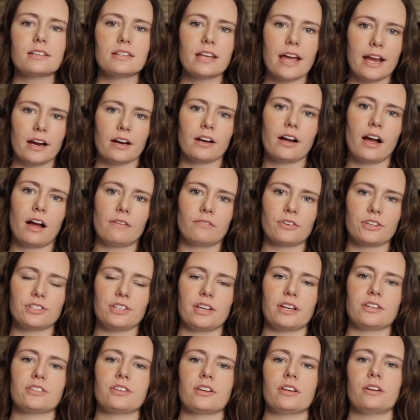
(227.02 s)
entire
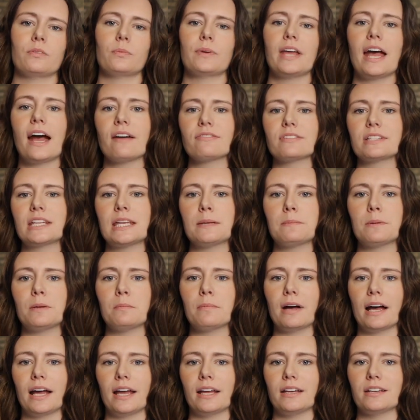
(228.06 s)
conversation, we have to keep
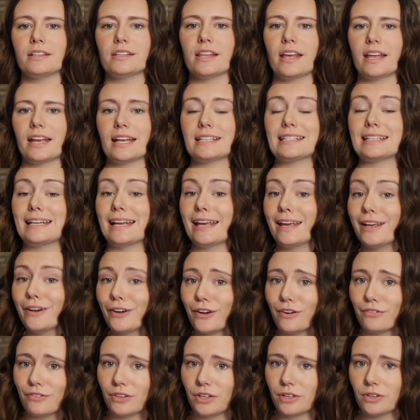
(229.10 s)
in mind that it's an
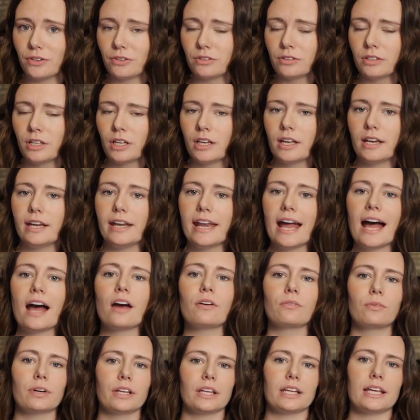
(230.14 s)
interview,
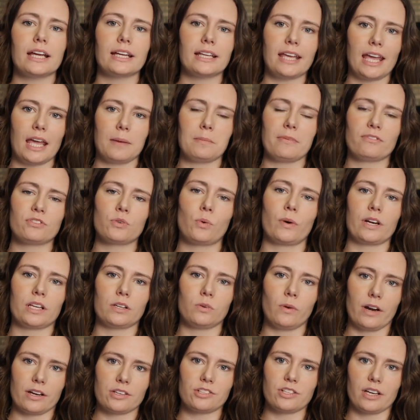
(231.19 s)
not really a game of 20
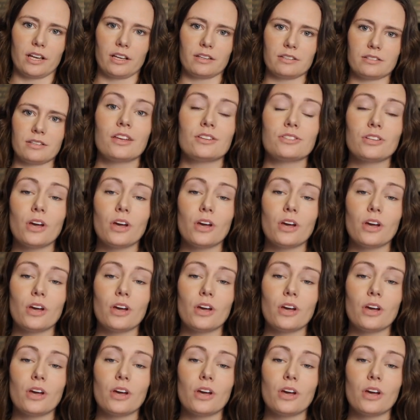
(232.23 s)
questions.